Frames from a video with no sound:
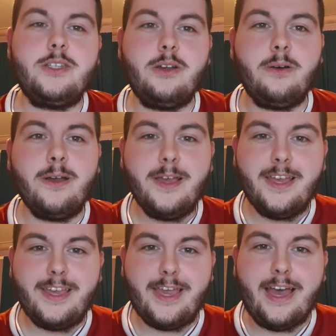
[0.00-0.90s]
So,
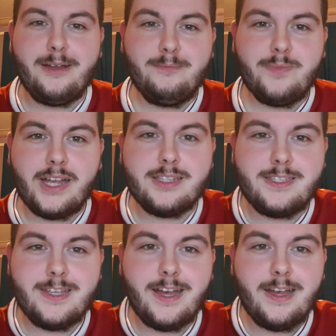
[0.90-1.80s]
yeah,
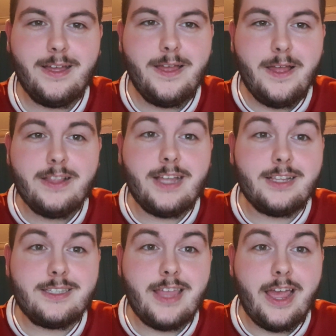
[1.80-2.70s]
that's
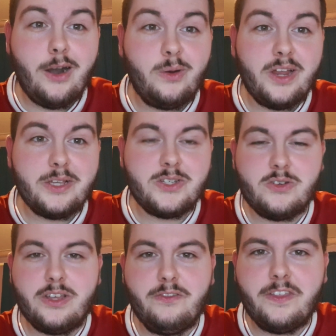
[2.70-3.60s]
their own
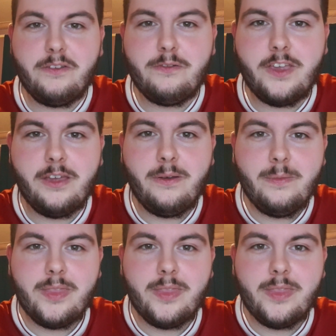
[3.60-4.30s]
history for you.